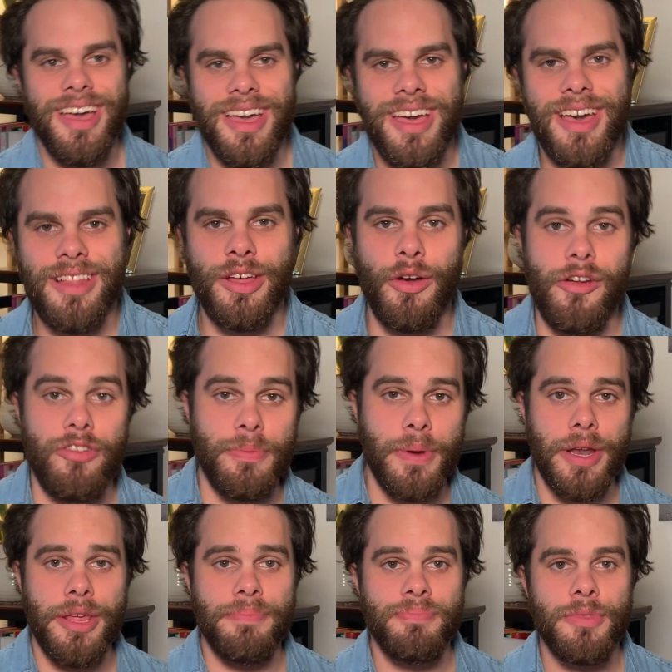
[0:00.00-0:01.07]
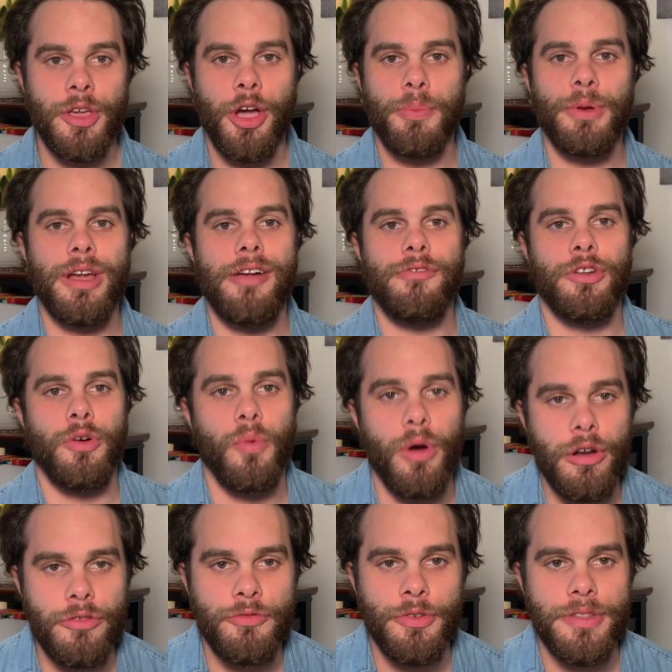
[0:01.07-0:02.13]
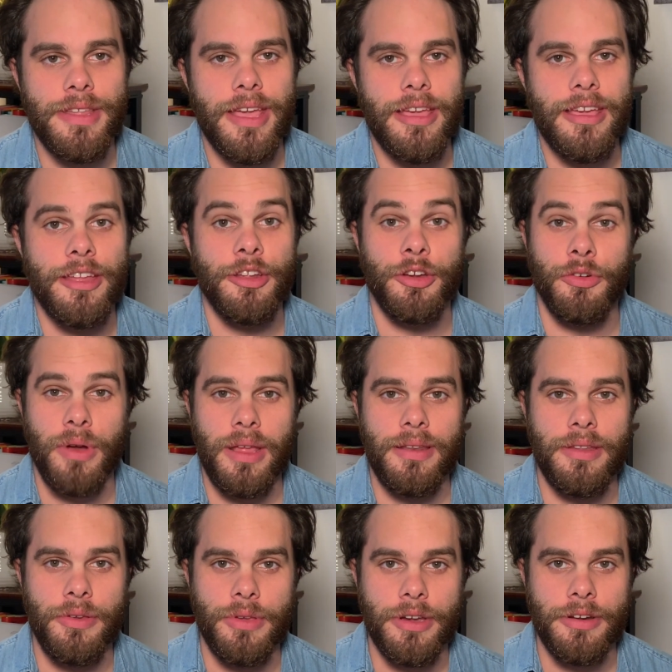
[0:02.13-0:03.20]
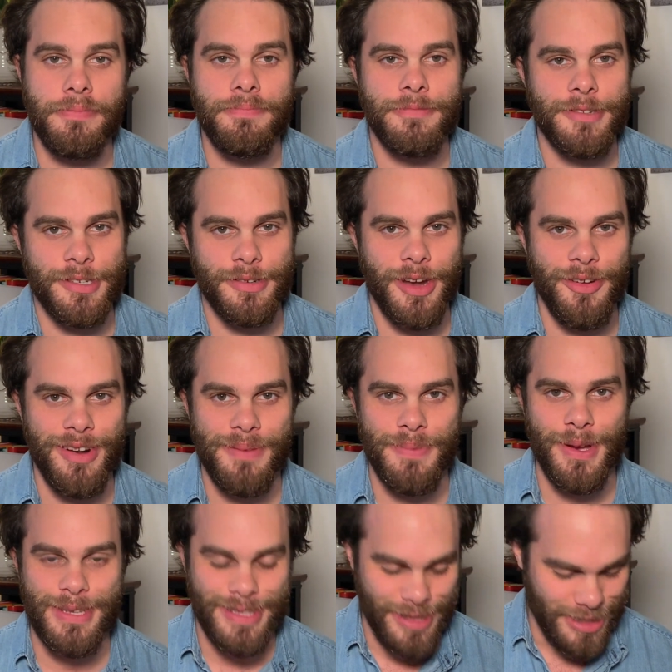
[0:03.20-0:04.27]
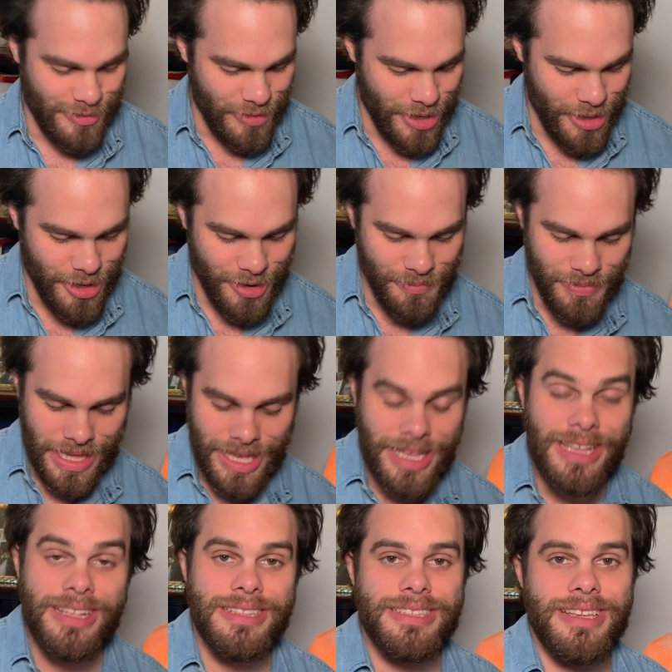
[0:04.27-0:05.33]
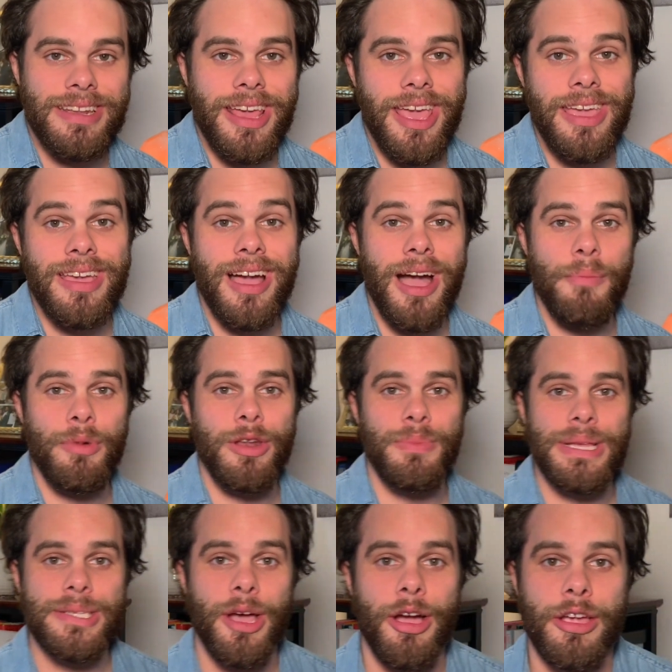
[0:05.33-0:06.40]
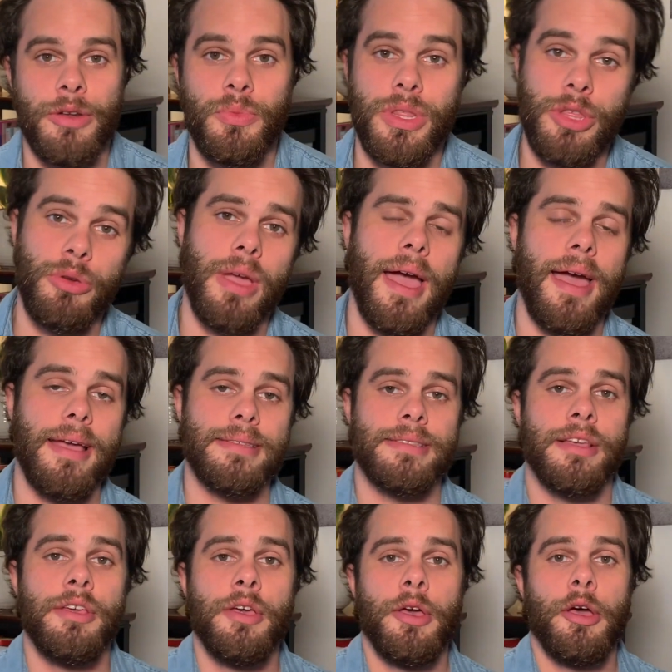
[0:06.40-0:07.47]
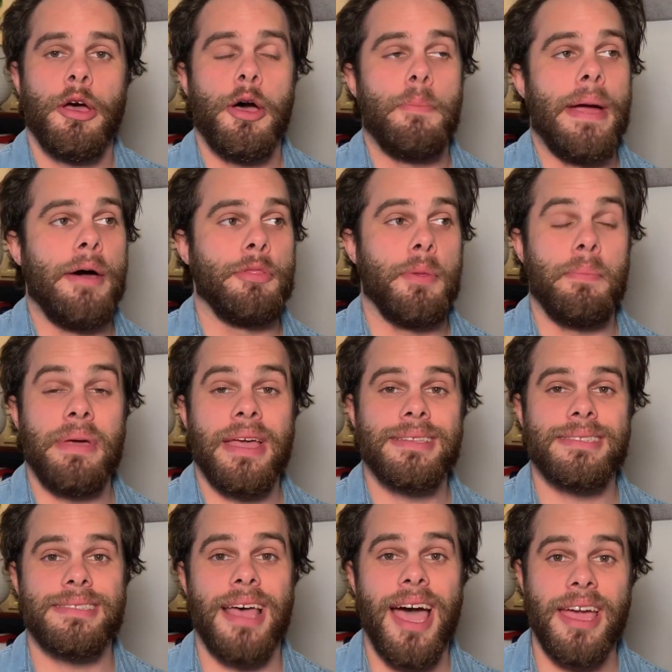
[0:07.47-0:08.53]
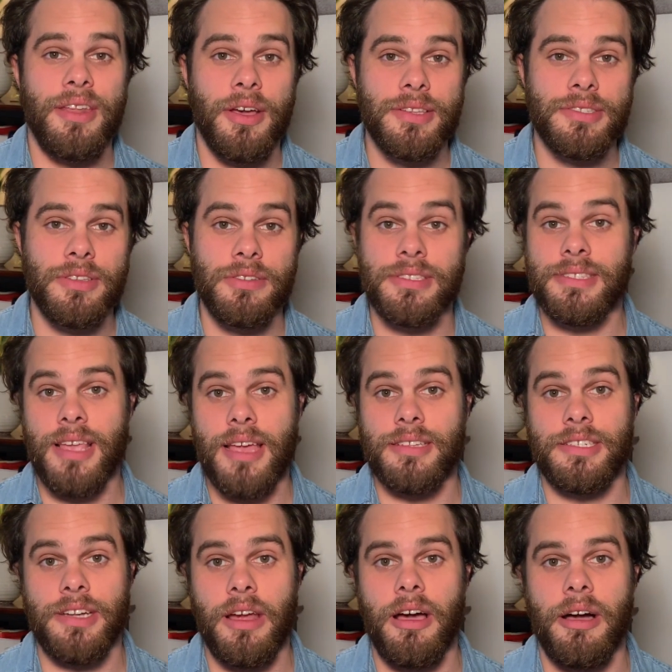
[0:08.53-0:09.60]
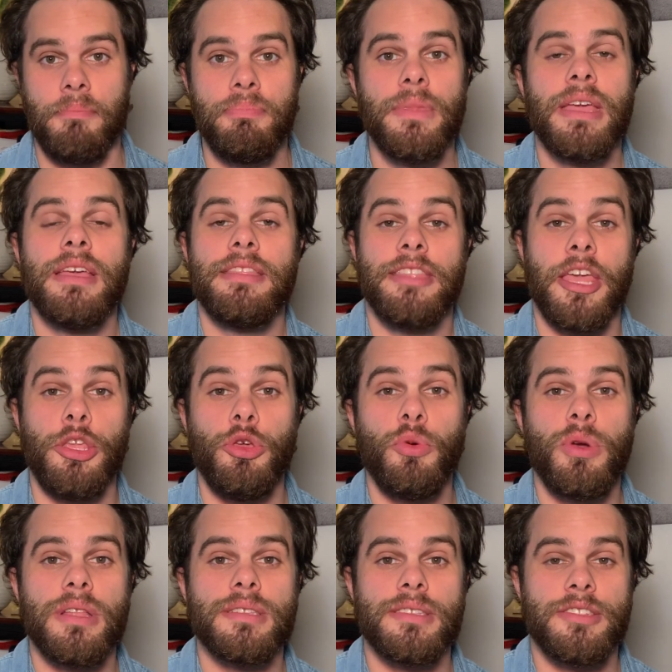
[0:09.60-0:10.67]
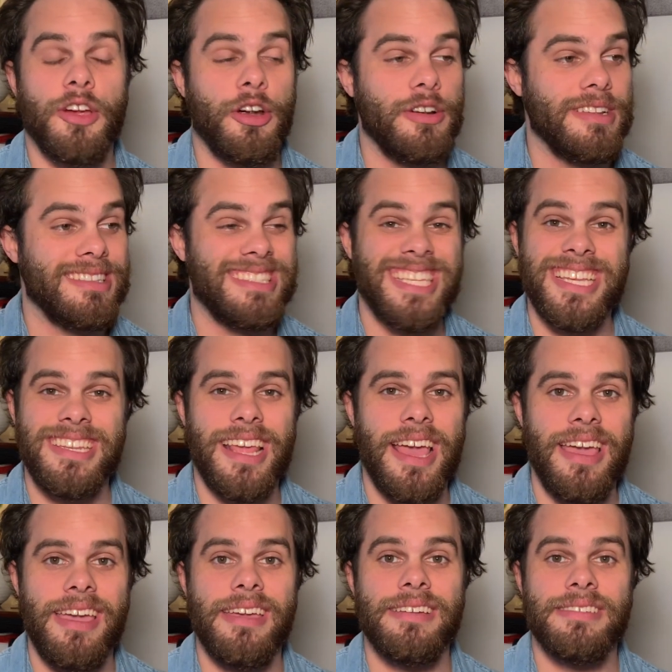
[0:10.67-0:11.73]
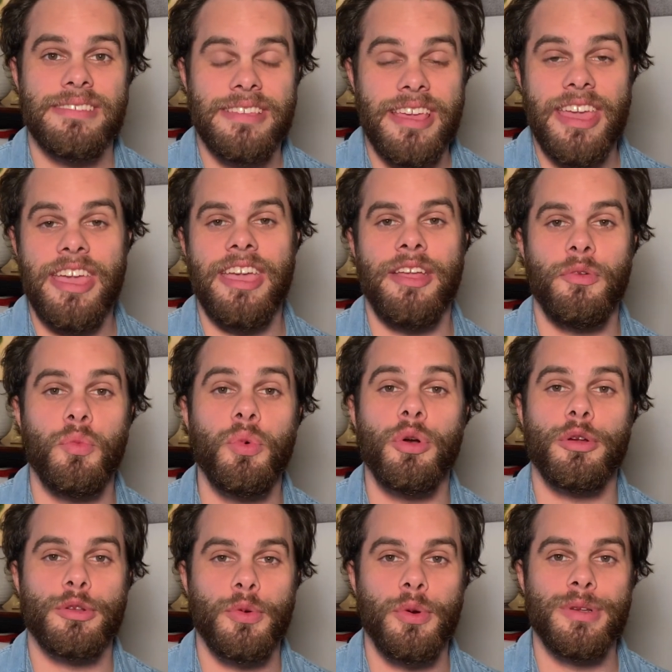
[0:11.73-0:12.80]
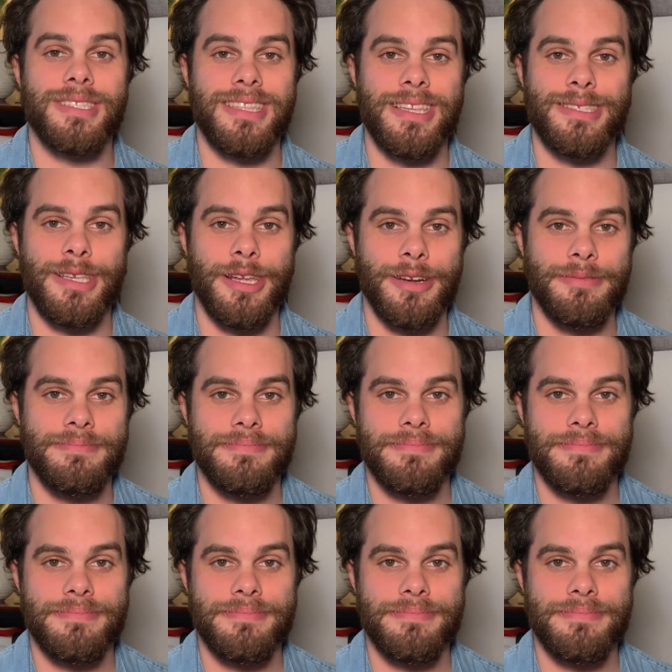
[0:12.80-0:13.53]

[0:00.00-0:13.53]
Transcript: Hello everybody, hope you're having a wonderful day and a great new year, which is right when I'm posting this video. Today, I'm gonna be talking with you guys about the best side hustle slash job that you can start today and work towards this year.